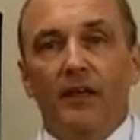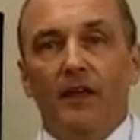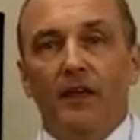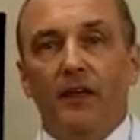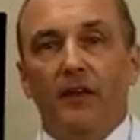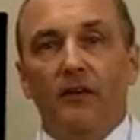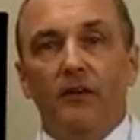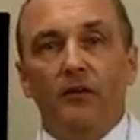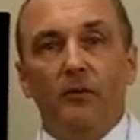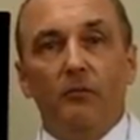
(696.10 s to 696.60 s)

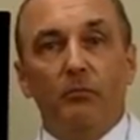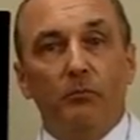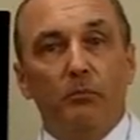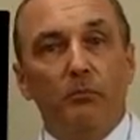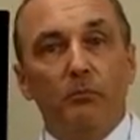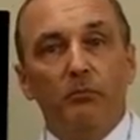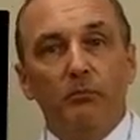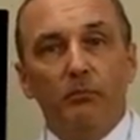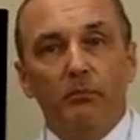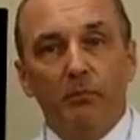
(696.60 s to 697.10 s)
And
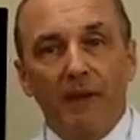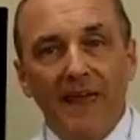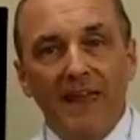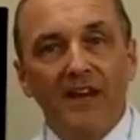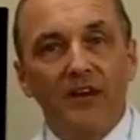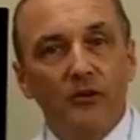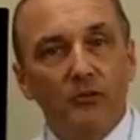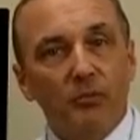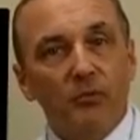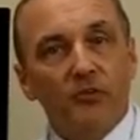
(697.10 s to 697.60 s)

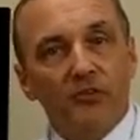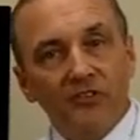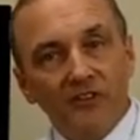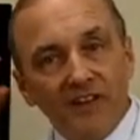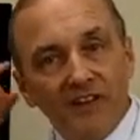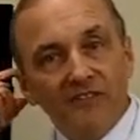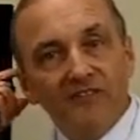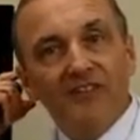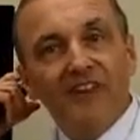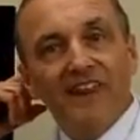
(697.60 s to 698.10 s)
pain is
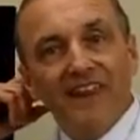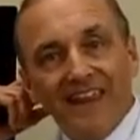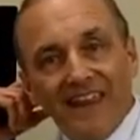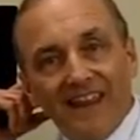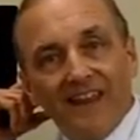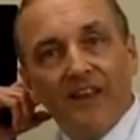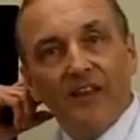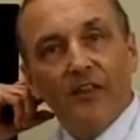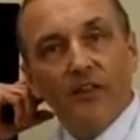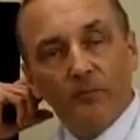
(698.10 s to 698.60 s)
perceived
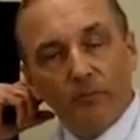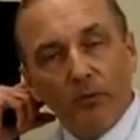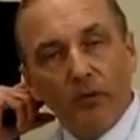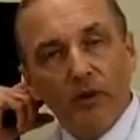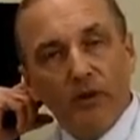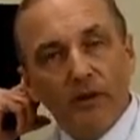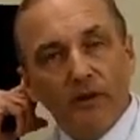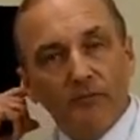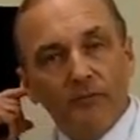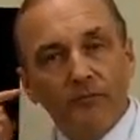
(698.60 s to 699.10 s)
in the
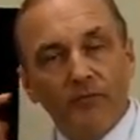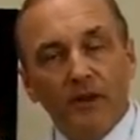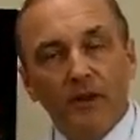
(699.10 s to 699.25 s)
brain.